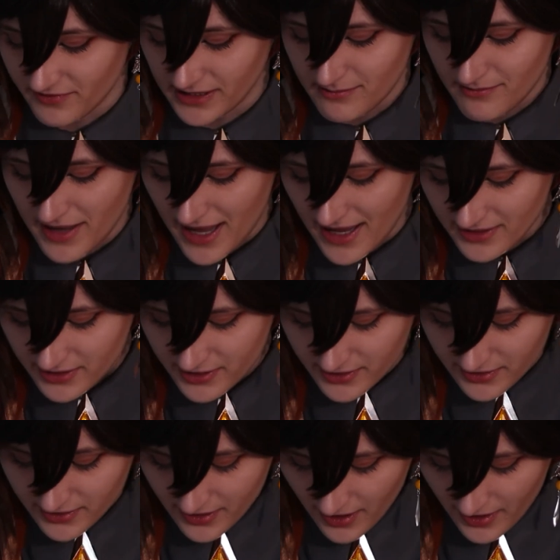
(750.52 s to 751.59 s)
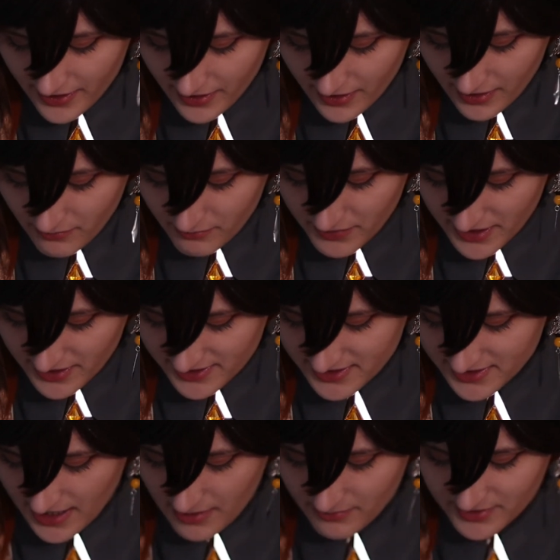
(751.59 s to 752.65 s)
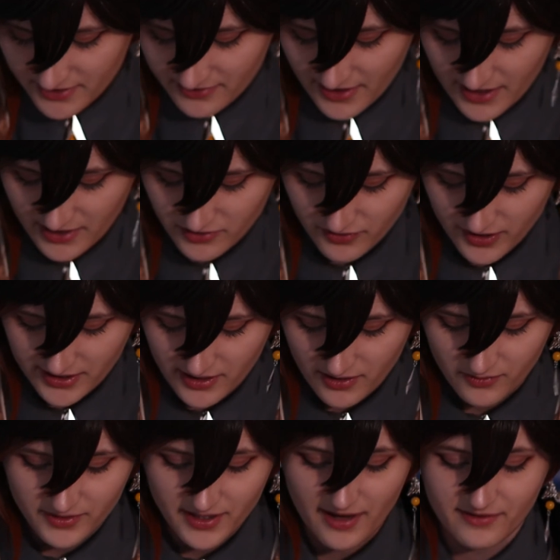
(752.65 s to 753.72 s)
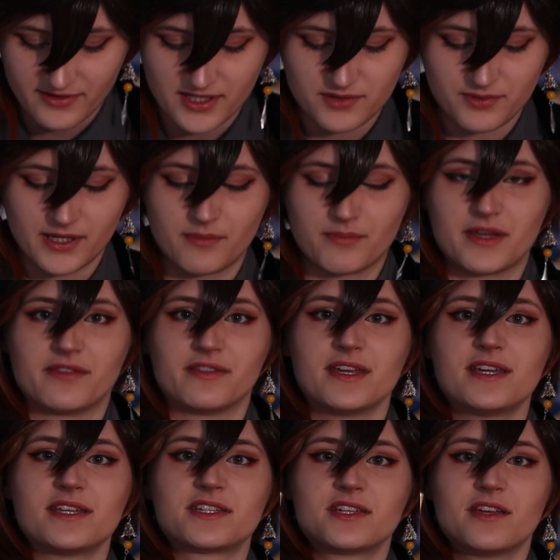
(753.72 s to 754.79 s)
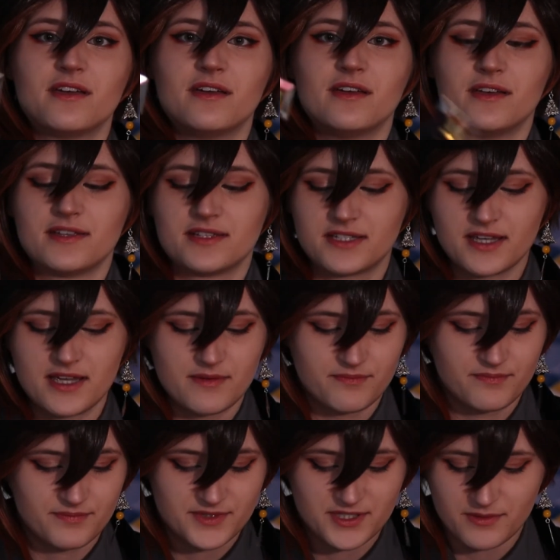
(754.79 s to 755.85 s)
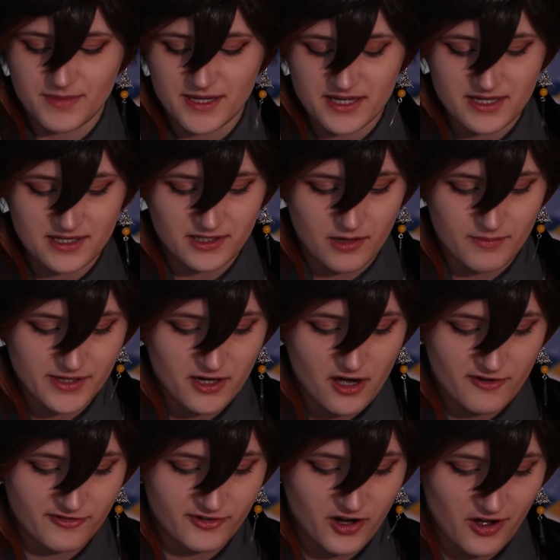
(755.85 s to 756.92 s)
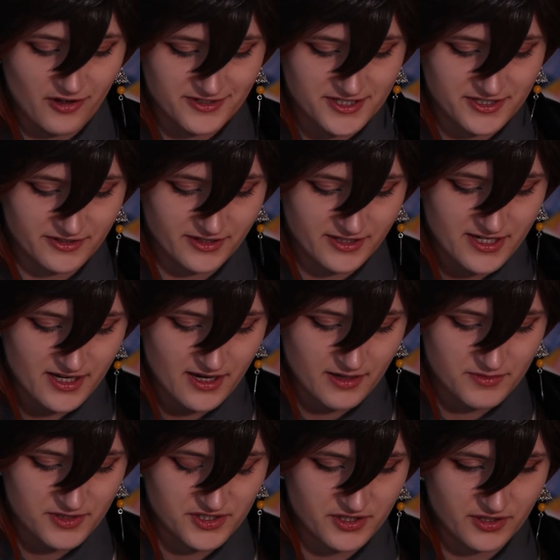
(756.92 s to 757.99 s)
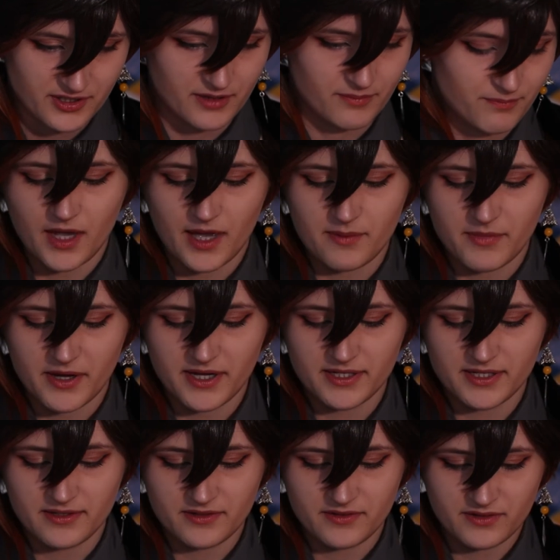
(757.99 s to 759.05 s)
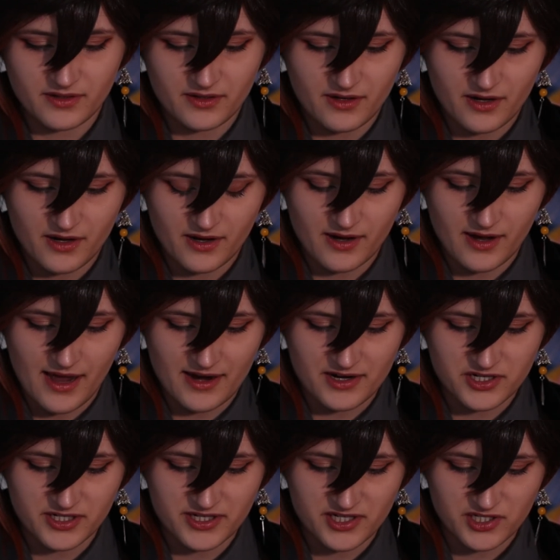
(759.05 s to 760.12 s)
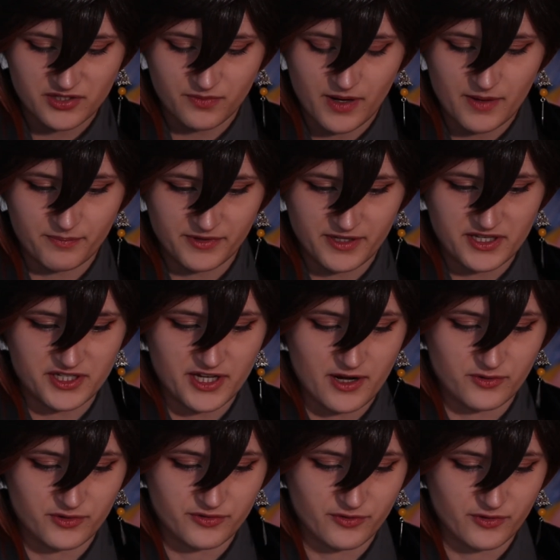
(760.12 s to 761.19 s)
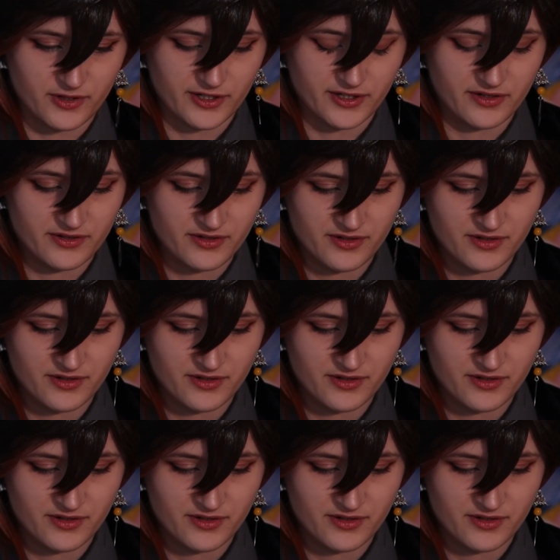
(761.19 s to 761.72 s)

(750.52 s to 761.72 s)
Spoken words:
really matter. I am being stabbed in the hand right now. Yeah, that's what I mean. These seem to be coming off constantly. I might actually swap these out for